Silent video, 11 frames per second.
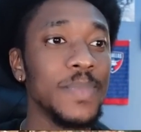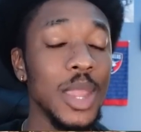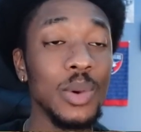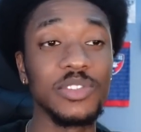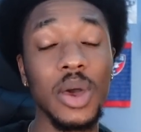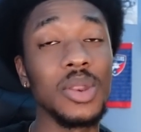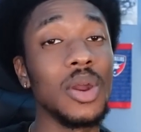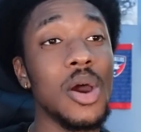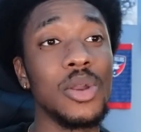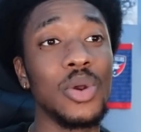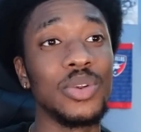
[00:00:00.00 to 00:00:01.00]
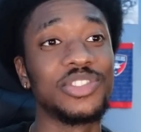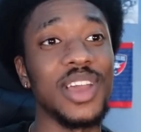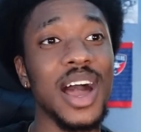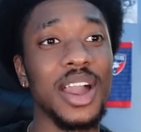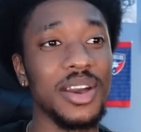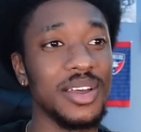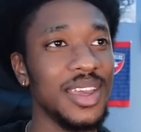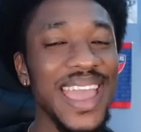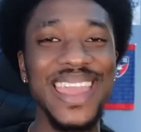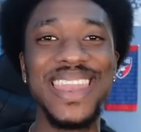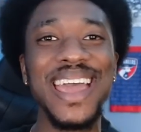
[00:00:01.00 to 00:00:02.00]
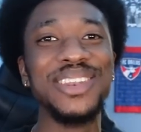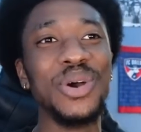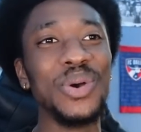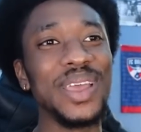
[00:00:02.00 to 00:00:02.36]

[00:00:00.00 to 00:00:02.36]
It was Odegaard or Shaka. And that dude,